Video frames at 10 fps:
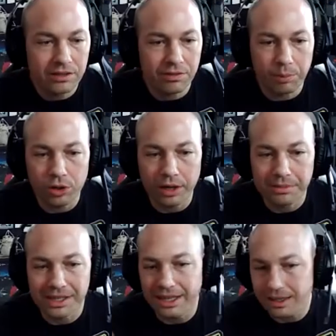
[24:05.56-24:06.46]

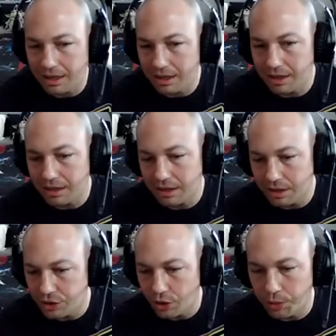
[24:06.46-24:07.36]
programs. Like
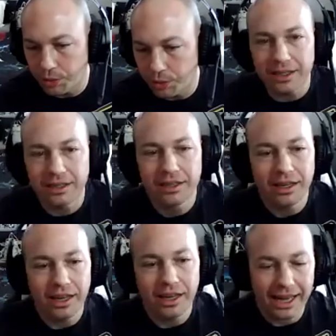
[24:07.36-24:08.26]
Adobe
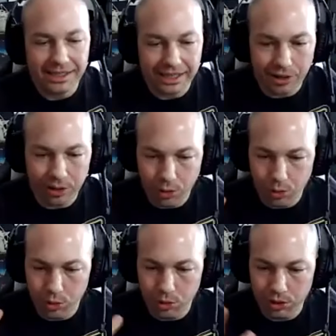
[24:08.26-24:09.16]
has like a
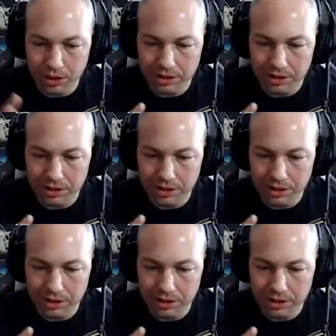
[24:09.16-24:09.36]
whole